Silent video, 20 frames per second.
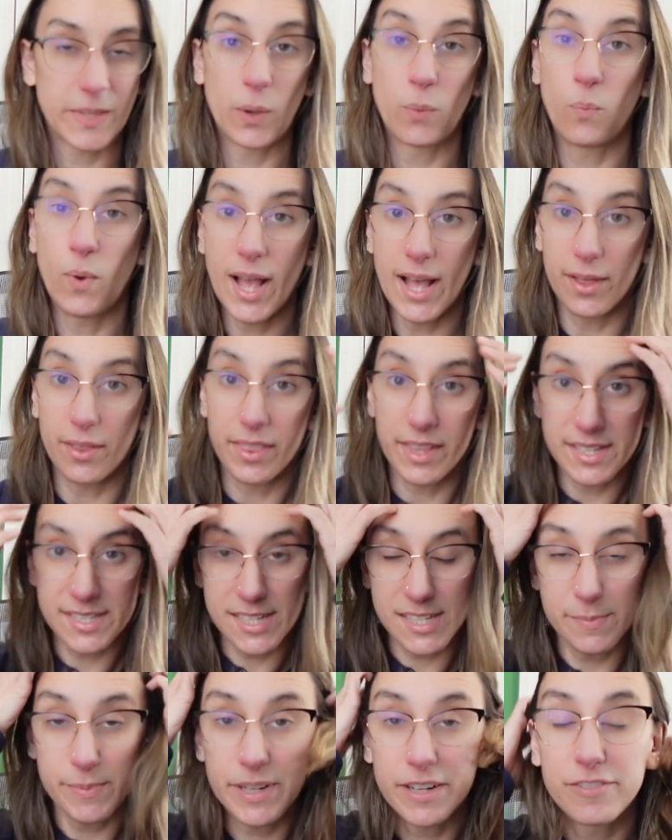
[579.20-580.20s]
Well, this
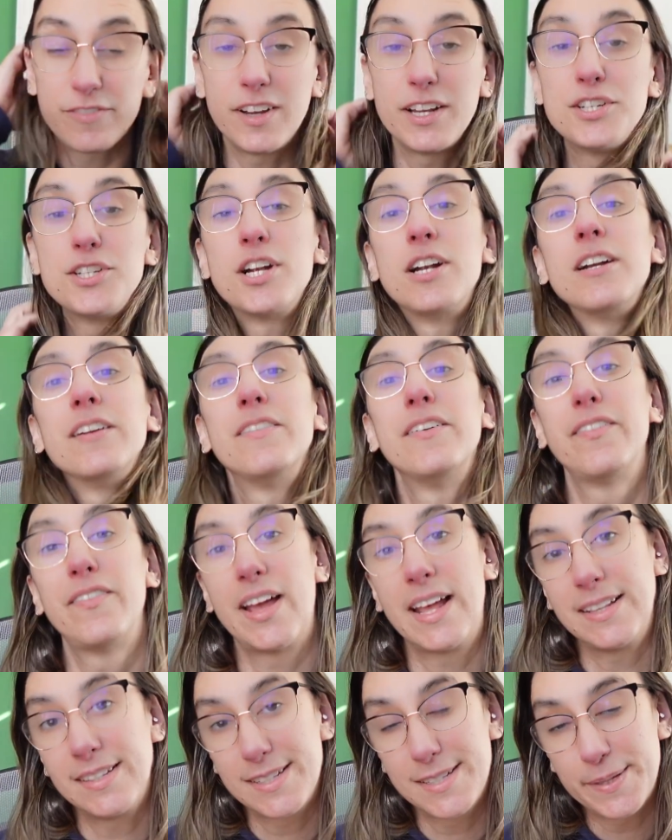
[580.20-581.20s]
has been a fun turn of
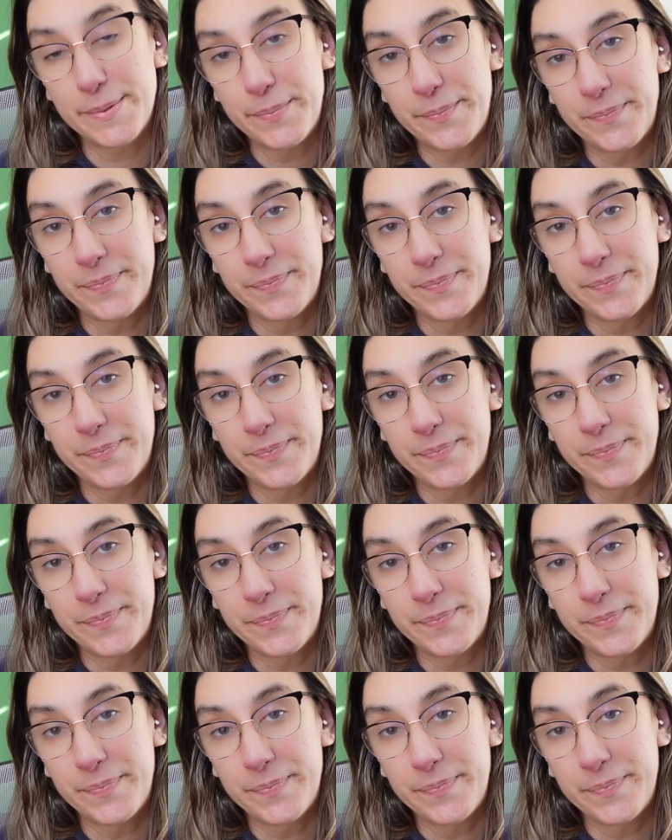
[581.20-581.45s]
events.